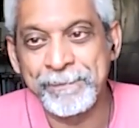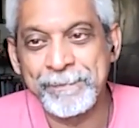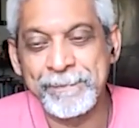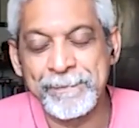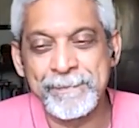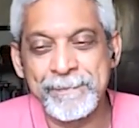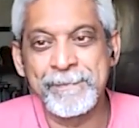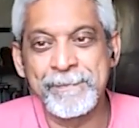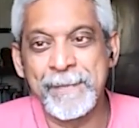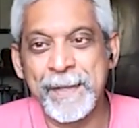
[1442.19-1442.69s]

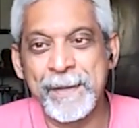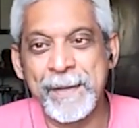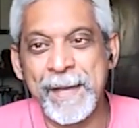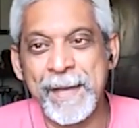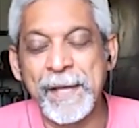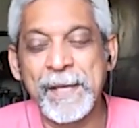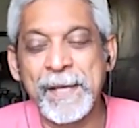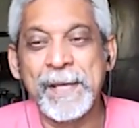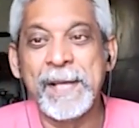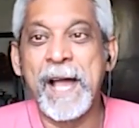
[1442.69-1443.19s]
Yeah.
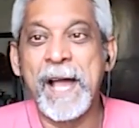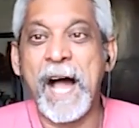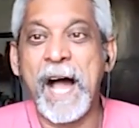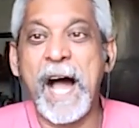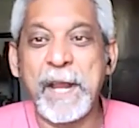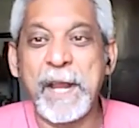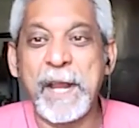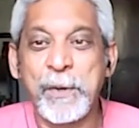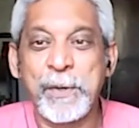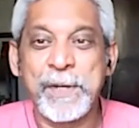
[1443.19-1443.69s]
Yeah.
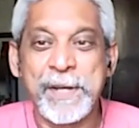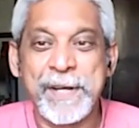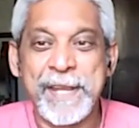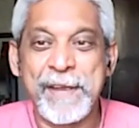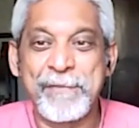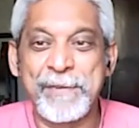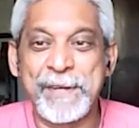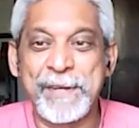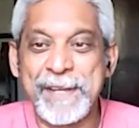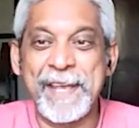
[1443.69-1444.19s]
I don't earn
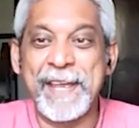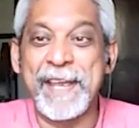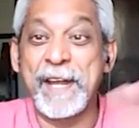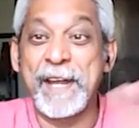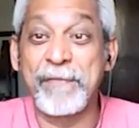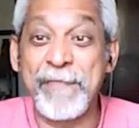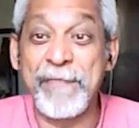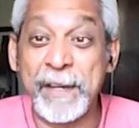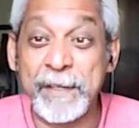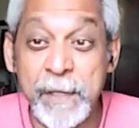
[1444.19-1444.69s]
every day. It
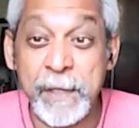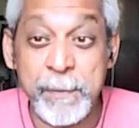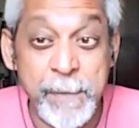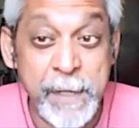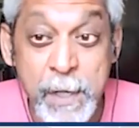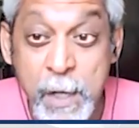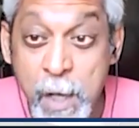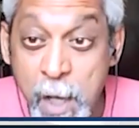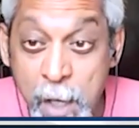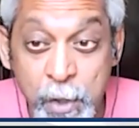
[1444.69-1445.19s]
affected me
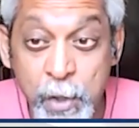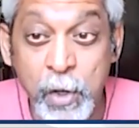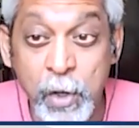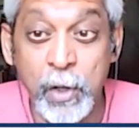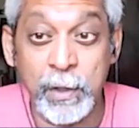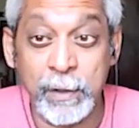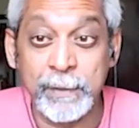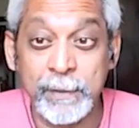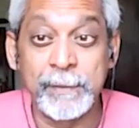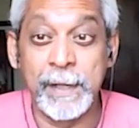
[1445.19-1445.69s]
not at
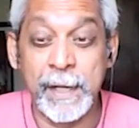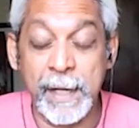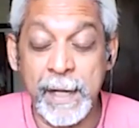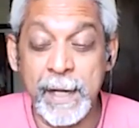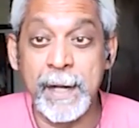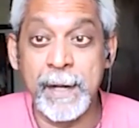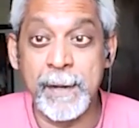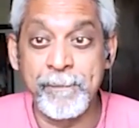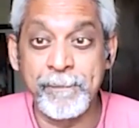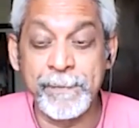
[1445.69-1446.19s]
all.
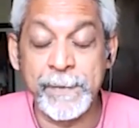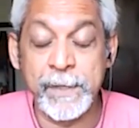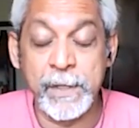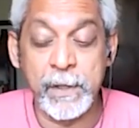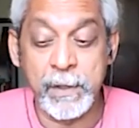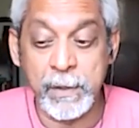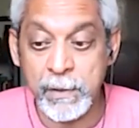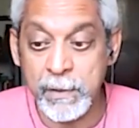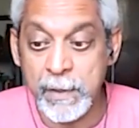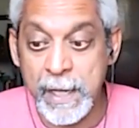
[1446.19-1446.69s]
Um, you
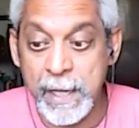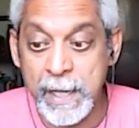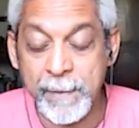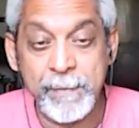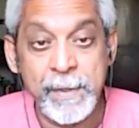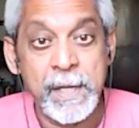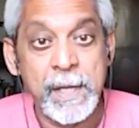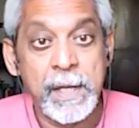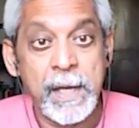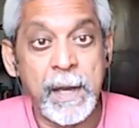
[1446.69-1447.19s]
know,
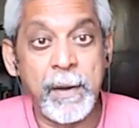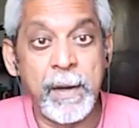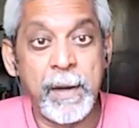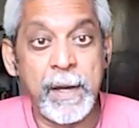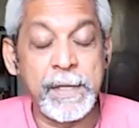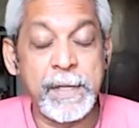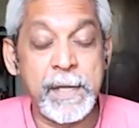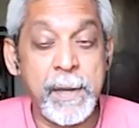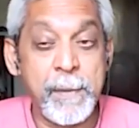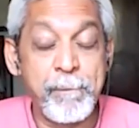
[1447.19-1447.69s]
um, uh,
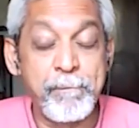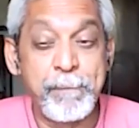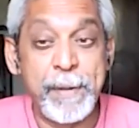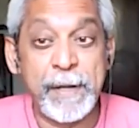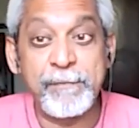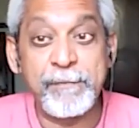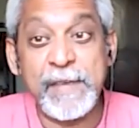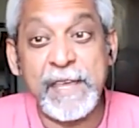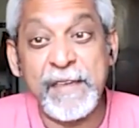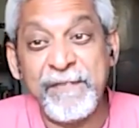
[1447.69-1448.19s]

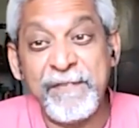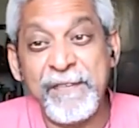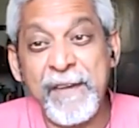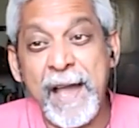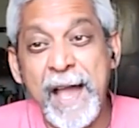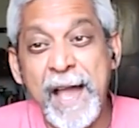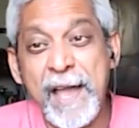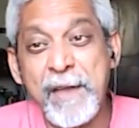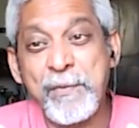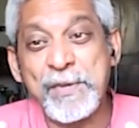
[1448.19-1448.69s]
but if
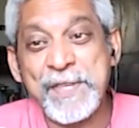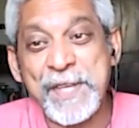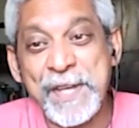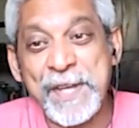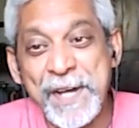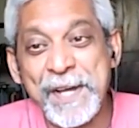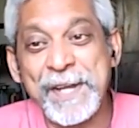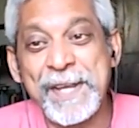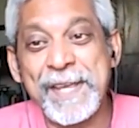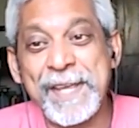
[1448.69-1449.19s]
I was
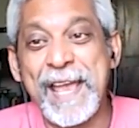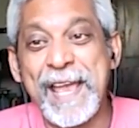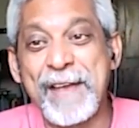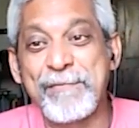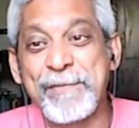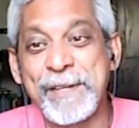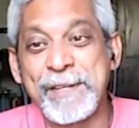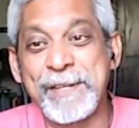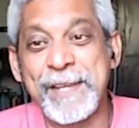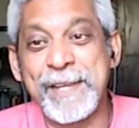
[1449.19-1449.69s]
earning
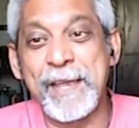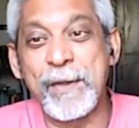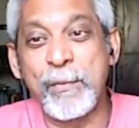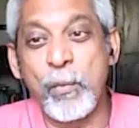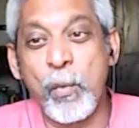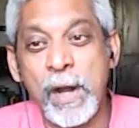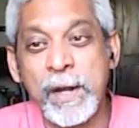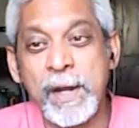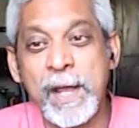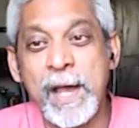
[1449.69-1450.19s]
every day,
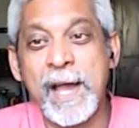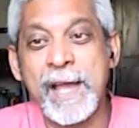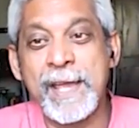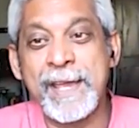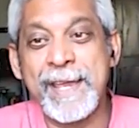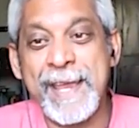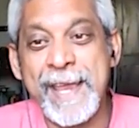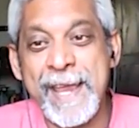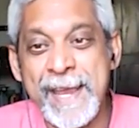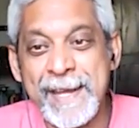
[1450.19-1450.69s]
what I
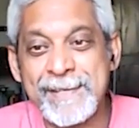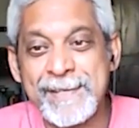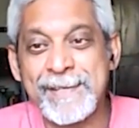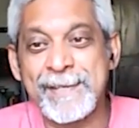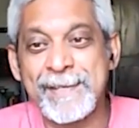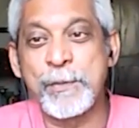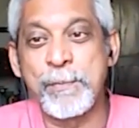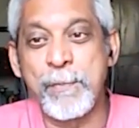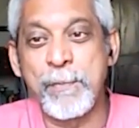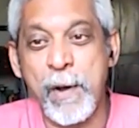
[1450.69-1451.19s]
ate
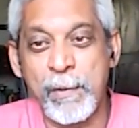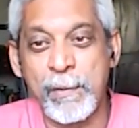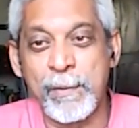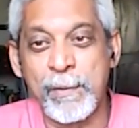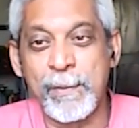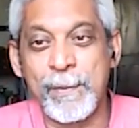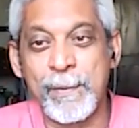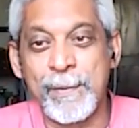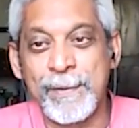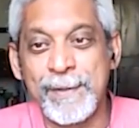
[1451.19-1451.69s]

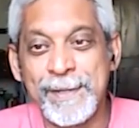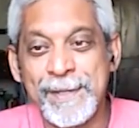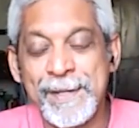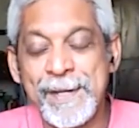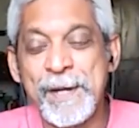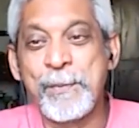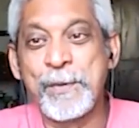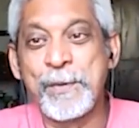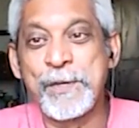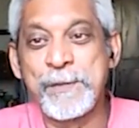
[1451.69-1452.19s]
tomorrow
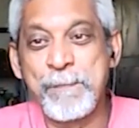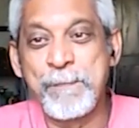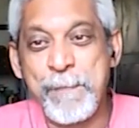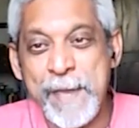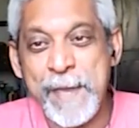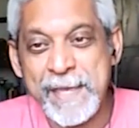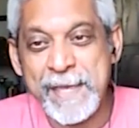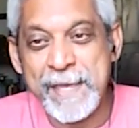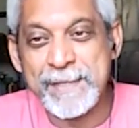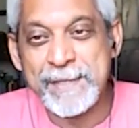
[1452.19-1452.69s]
was
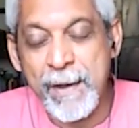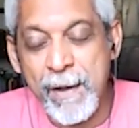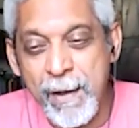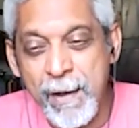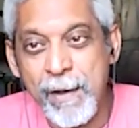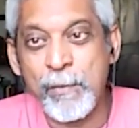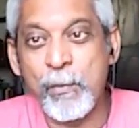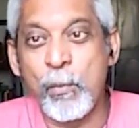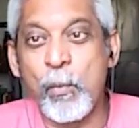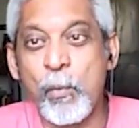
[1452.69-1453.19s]
based
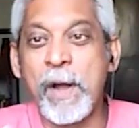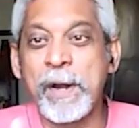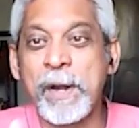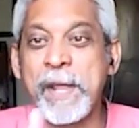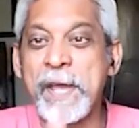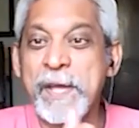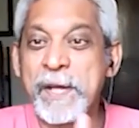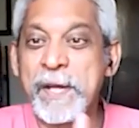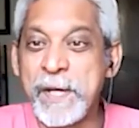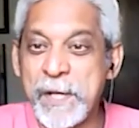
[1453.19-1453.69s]
on what
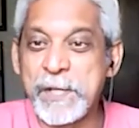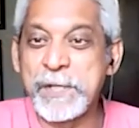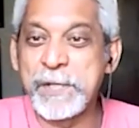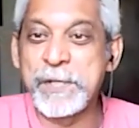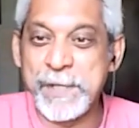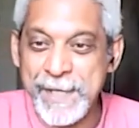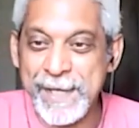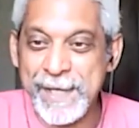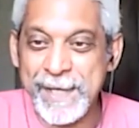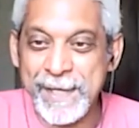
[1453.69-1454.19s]
I earned
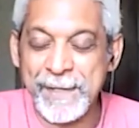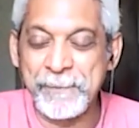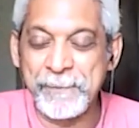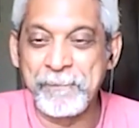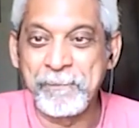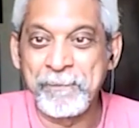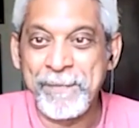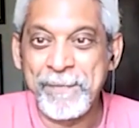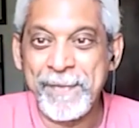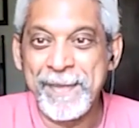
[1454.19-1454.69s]
today.
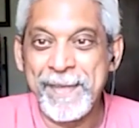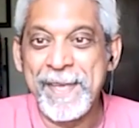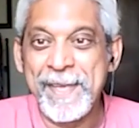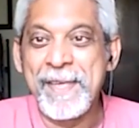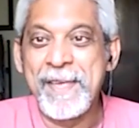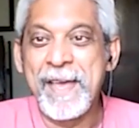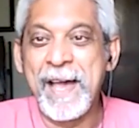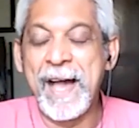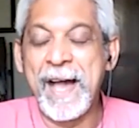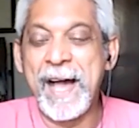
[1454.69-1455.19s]
Right.
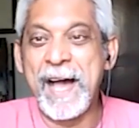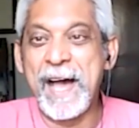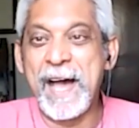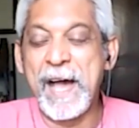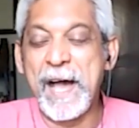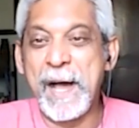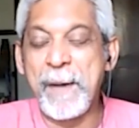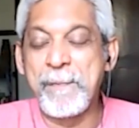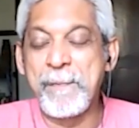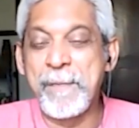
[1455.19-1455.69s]
Uh,
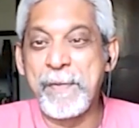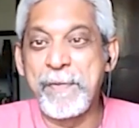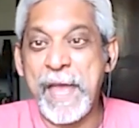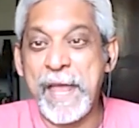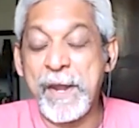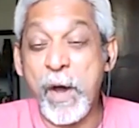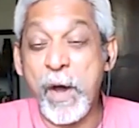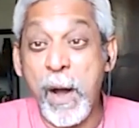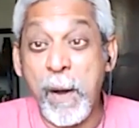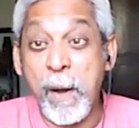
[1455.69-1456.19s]
um,
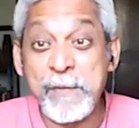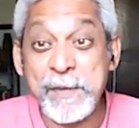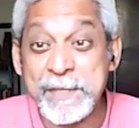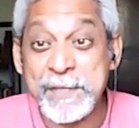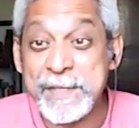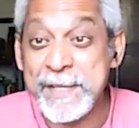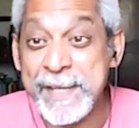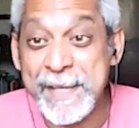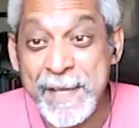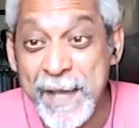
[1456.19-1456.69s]
then
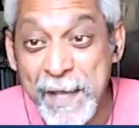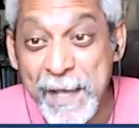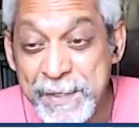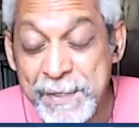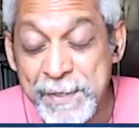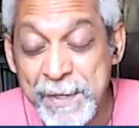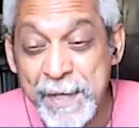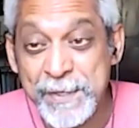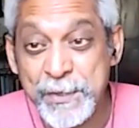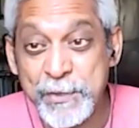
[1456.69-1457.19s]
obviously a,
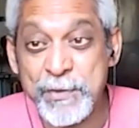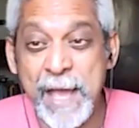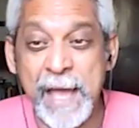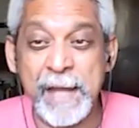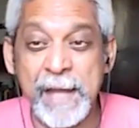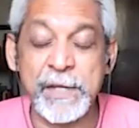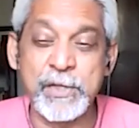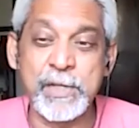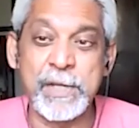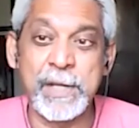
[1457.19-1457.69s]
a,
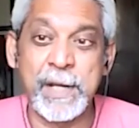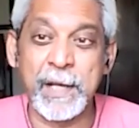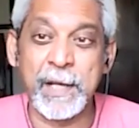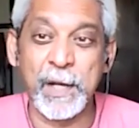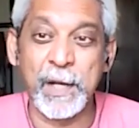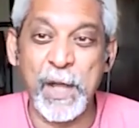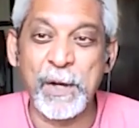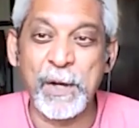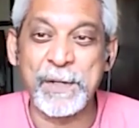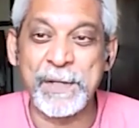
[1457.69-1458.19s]
strategy like a
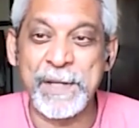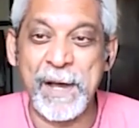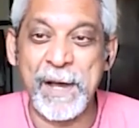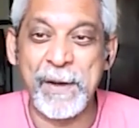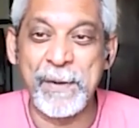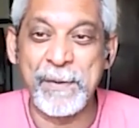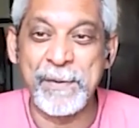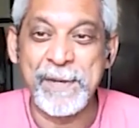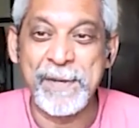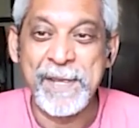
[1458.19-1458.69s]

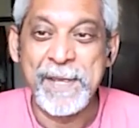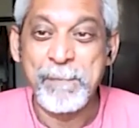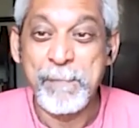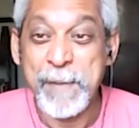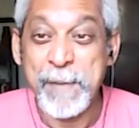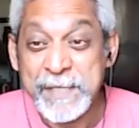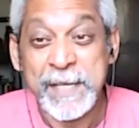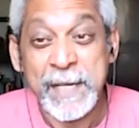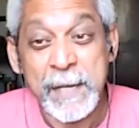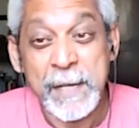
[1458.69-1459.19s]
lockdown
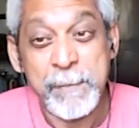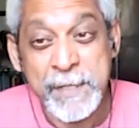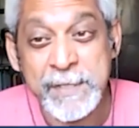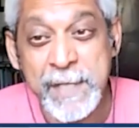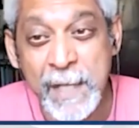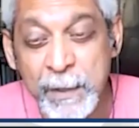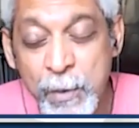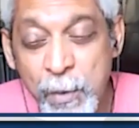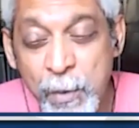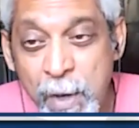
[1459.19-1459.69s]
basically means
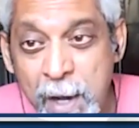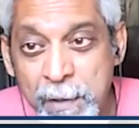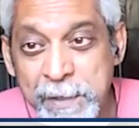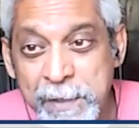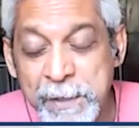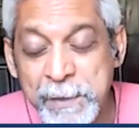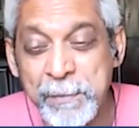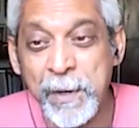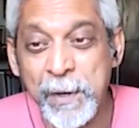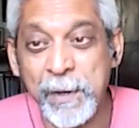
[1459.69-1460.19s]
I'll go
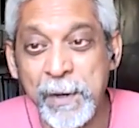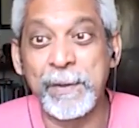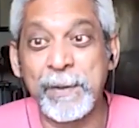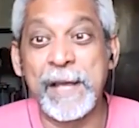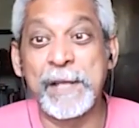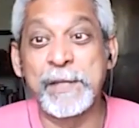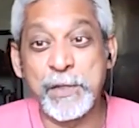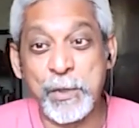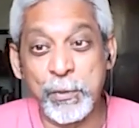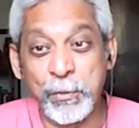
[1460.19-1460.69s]
hungry tomorrow,
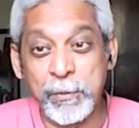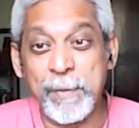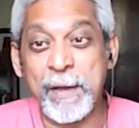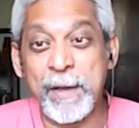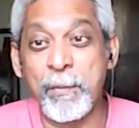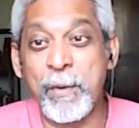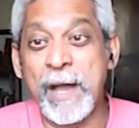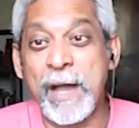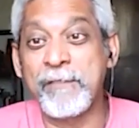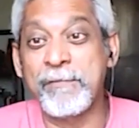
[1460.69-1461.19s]
and so will my
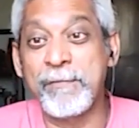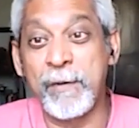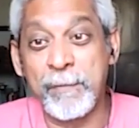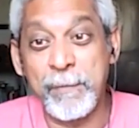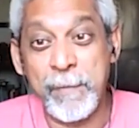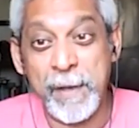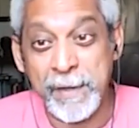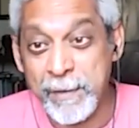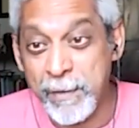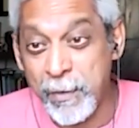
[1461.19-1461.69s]
wife or
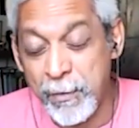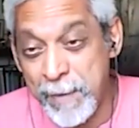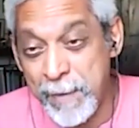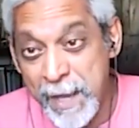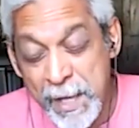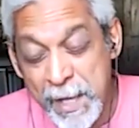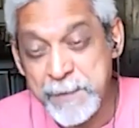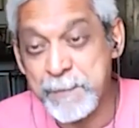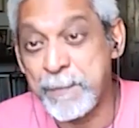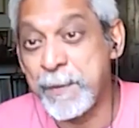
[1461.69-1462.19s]
my or my
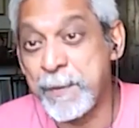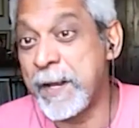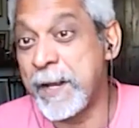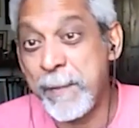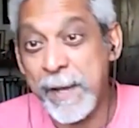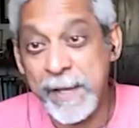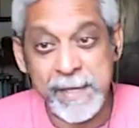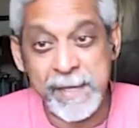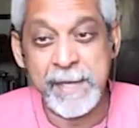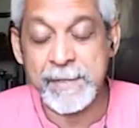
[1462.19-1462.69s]
husband and
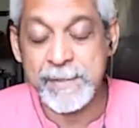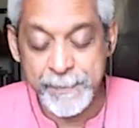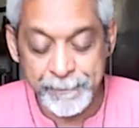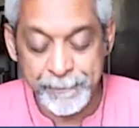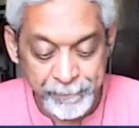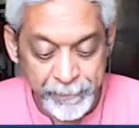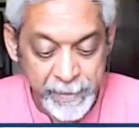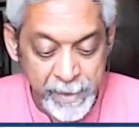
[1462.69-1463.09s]
my kids.